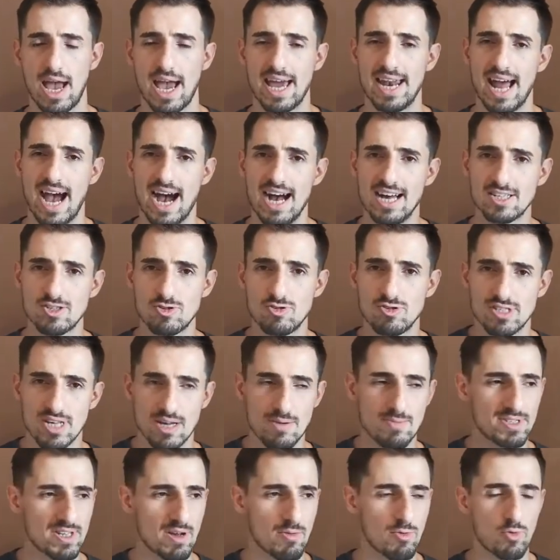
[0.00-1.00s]
And ask
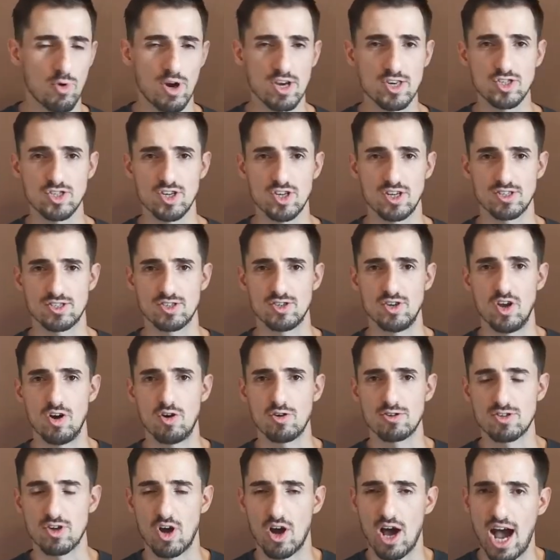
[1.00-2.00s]
yourself some questions,
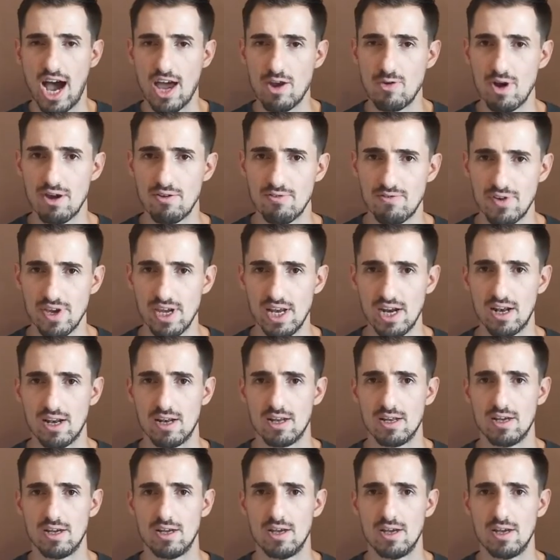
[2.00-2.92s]
so how do I feel?